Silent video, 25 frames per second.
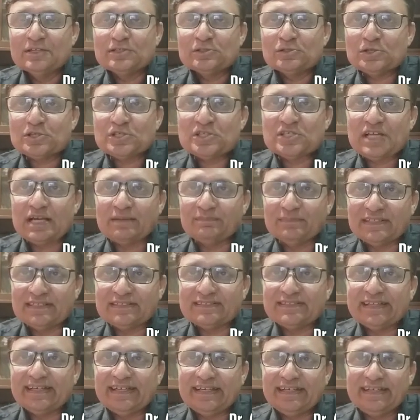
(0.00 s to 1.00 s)
So
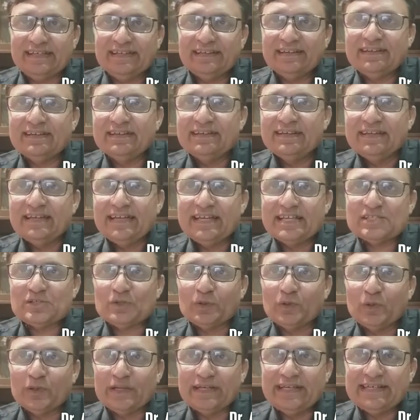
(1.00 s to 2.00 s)
summer training is
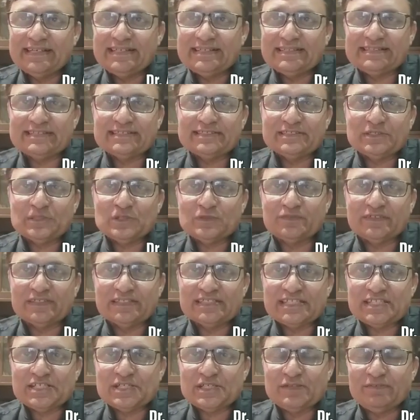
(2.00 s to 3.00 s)
oriented
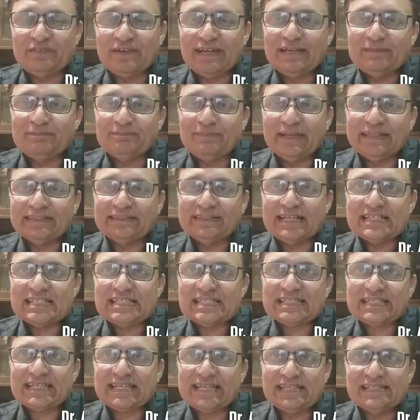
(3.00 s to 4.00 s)
towards developing the
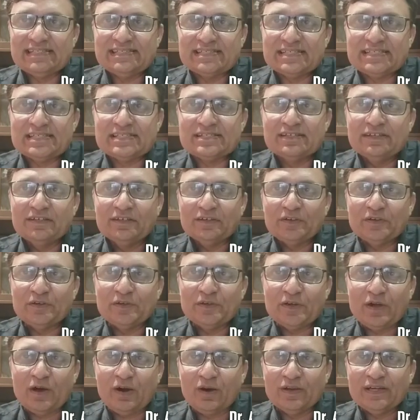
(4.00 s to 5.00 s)
skills,
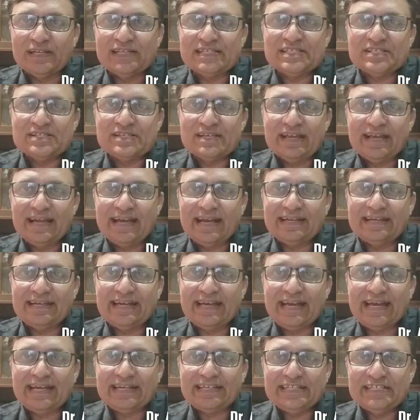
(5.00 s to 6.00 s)
knowledge
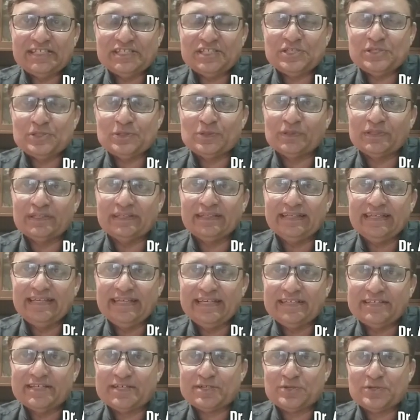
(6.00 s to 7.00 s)
and attitude
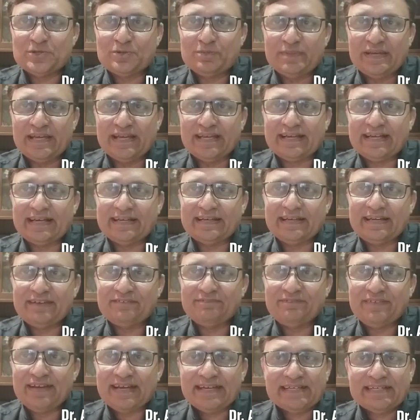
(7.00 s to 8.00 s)
needed to make an
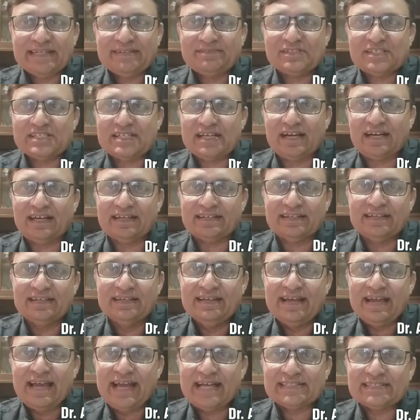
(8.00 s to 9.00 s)
effective start
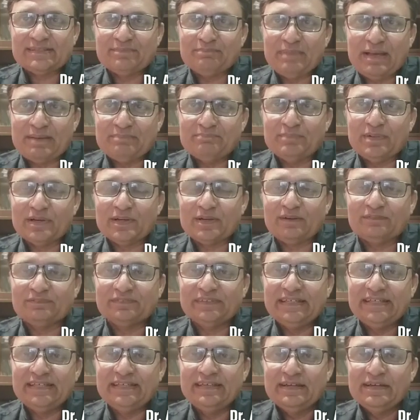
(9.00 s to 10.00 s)
as a member
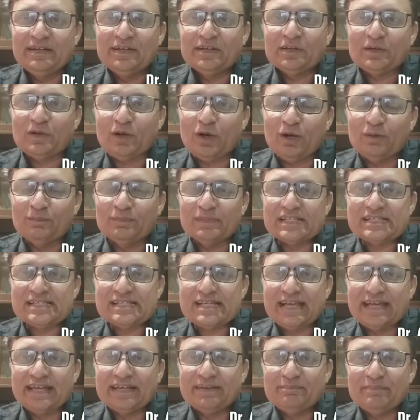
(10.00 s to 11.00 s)
of the
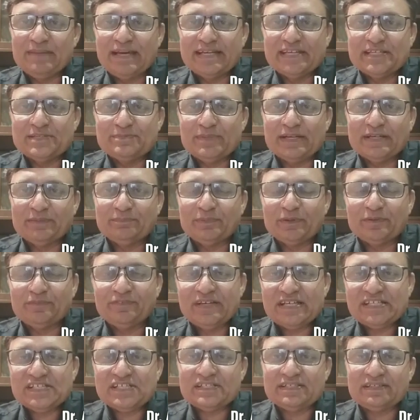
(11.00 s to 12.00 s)
commerce and management
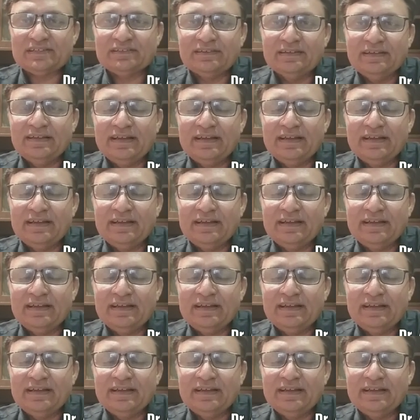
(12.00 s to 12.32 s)
profession.